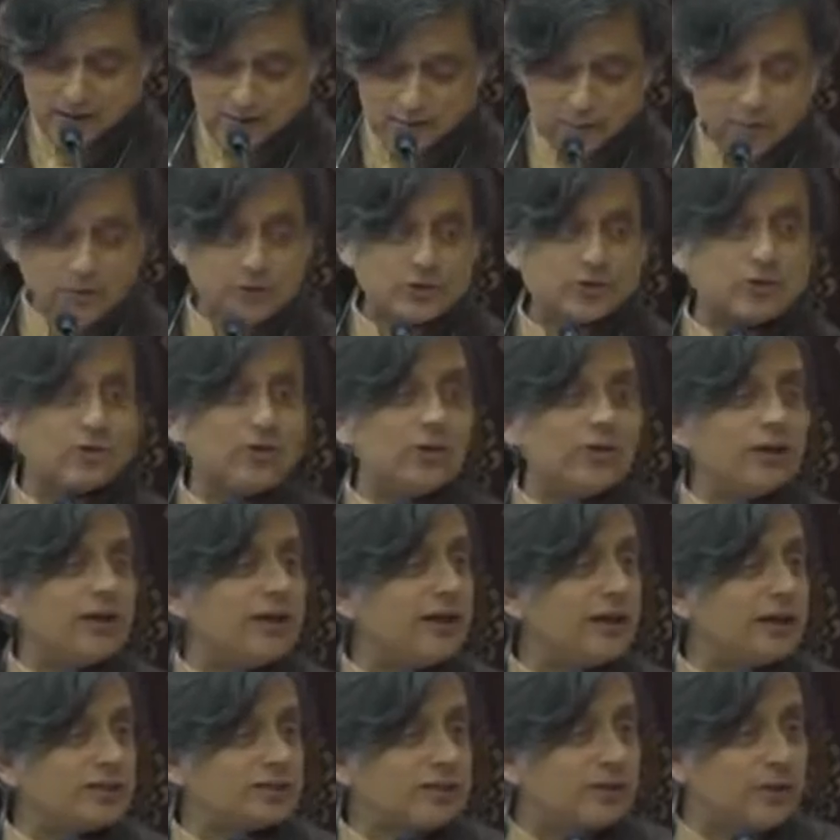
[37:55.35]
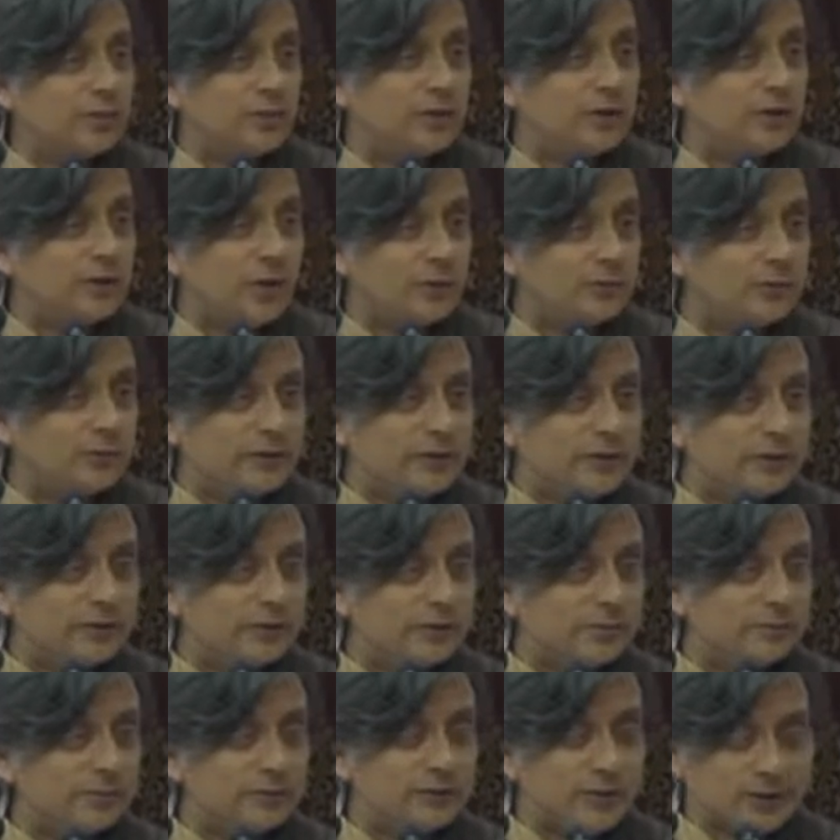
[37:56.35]
which surely has no monopoly
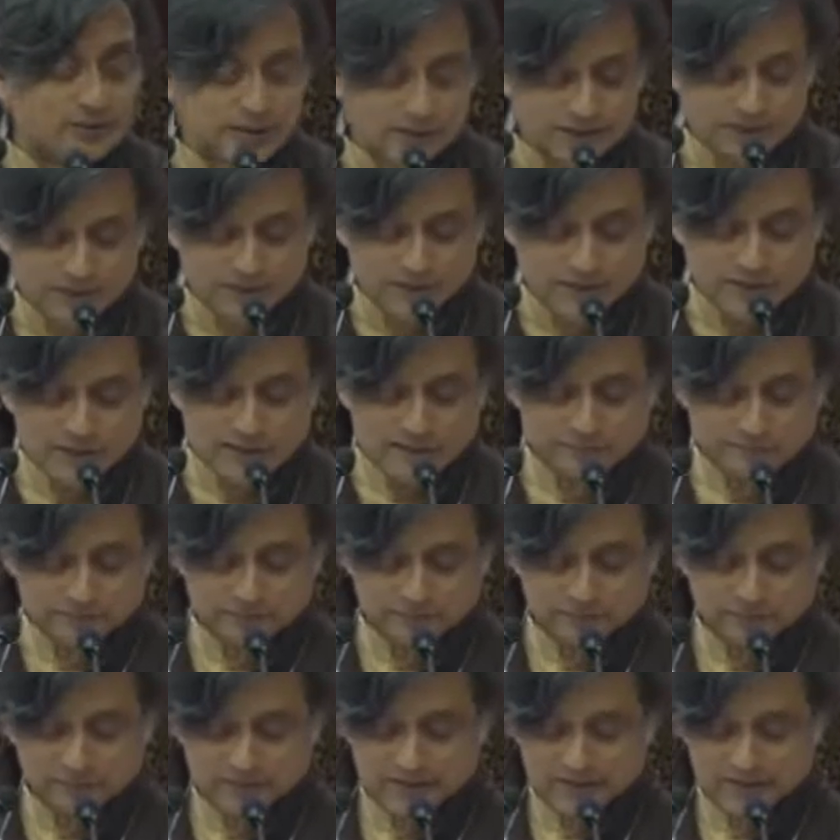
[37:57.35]
on political wisdom.